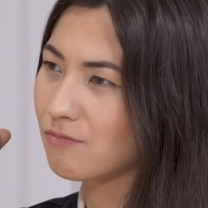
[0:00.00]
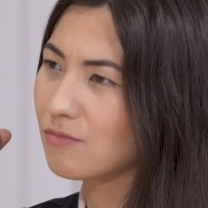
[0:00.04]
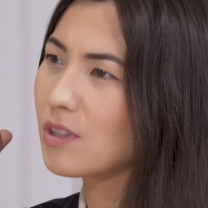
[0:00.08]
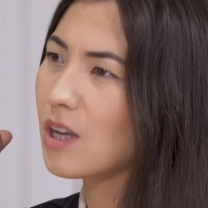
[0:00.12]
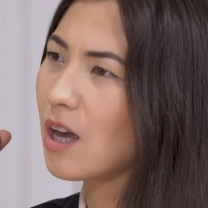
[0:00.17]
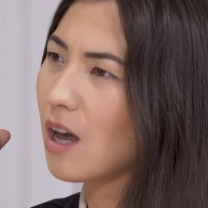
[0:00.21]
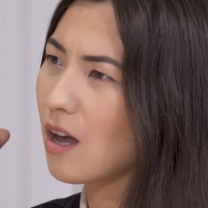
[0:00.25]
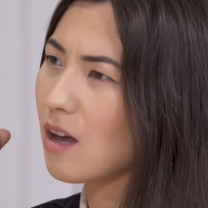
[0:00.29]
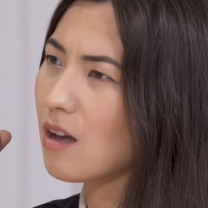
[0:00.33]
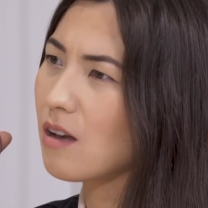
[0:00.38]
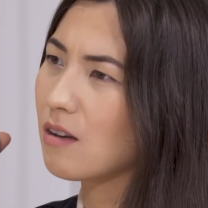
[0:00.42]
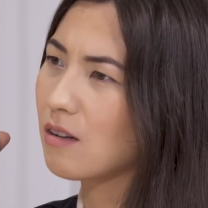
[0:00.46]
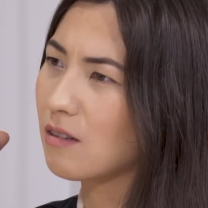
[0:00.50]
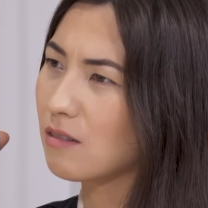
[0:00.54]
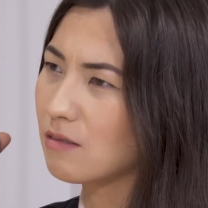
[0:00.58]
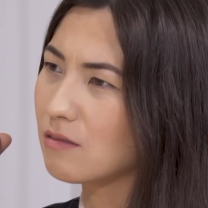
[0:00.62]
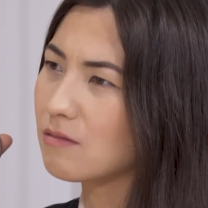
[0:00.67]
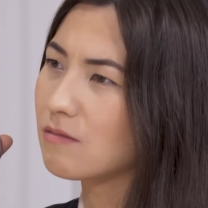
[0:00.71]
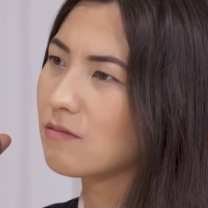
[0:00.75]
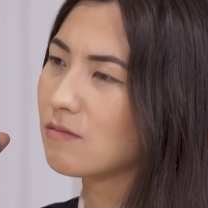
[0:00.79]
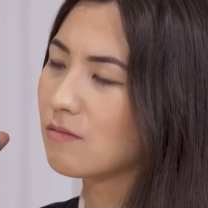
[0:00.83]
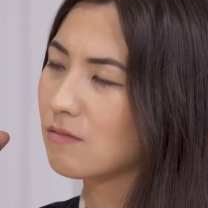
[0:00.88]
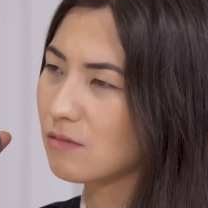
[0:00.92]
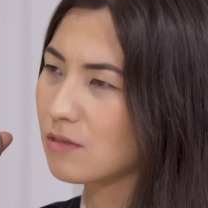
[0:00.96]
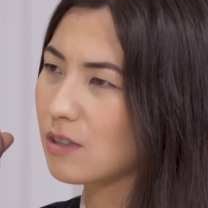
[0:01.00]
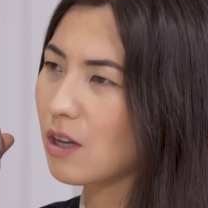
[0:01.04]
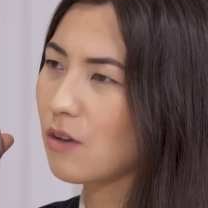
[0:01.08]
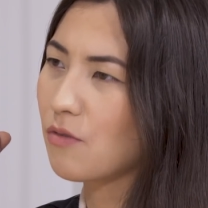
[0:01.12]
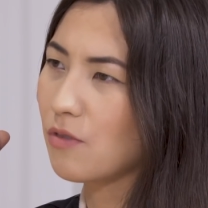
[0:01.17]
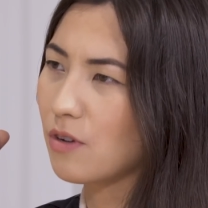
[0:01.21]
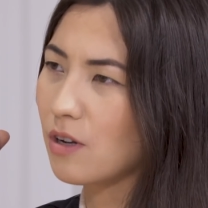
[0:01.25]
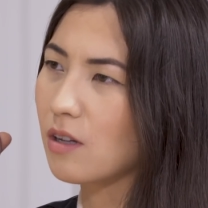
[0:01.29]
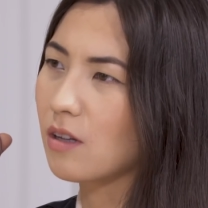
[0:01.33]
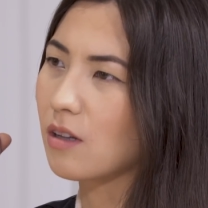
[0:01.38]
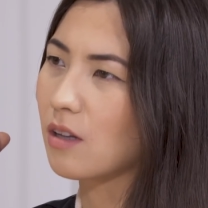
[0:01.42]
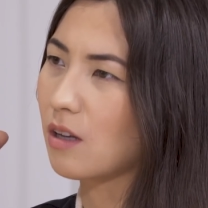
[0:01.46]
under my belt. It's
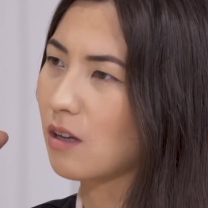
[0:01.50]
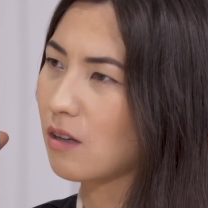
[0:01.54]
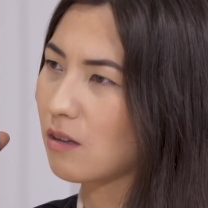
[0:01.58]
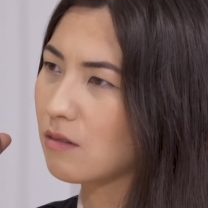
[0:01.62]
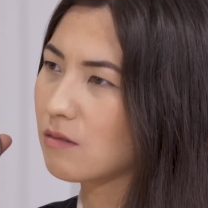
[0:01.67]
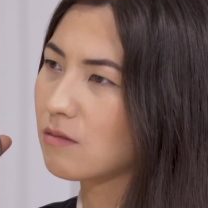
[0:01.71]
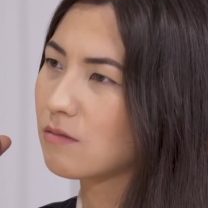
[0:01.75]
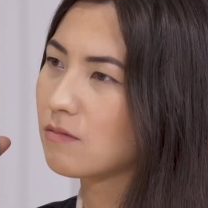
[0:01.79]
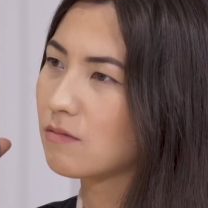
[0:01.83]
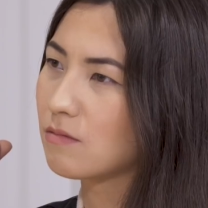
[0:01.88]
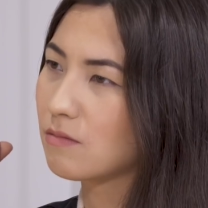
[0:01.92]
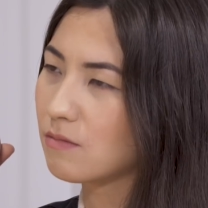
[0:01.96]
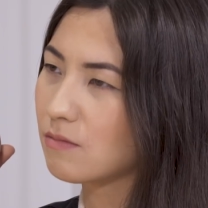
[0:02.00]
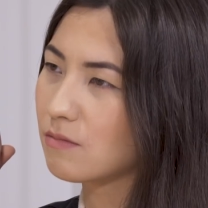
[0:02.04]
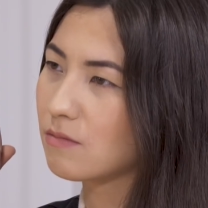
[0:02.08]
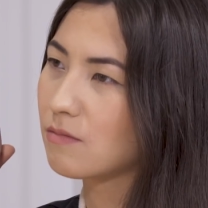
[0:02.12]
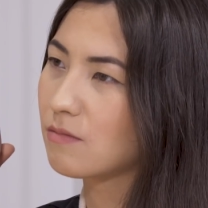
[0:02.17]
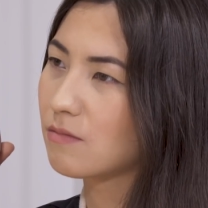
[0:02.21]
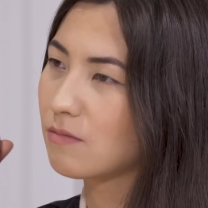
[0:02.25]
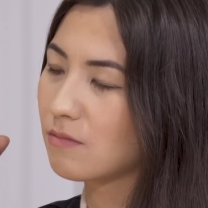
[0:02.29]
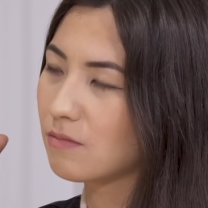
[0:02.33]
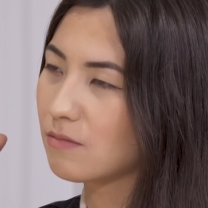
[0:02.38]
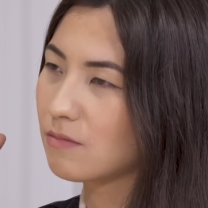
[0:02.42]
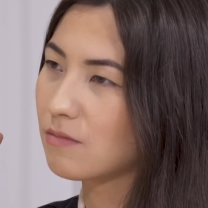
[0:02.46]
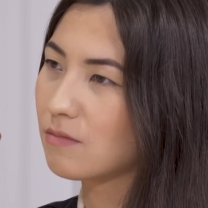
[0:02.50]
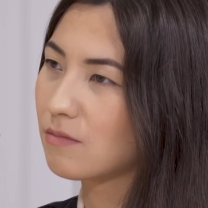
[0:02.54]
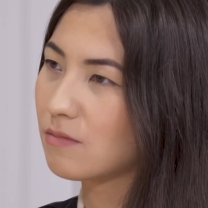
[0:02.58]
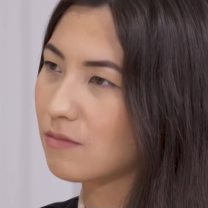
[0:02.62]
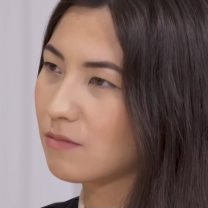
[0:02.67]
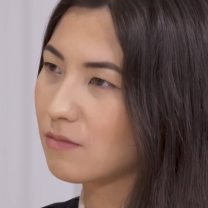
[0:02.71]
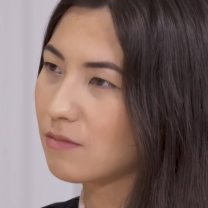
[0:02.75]
definitely a once in a lifetime opportunity.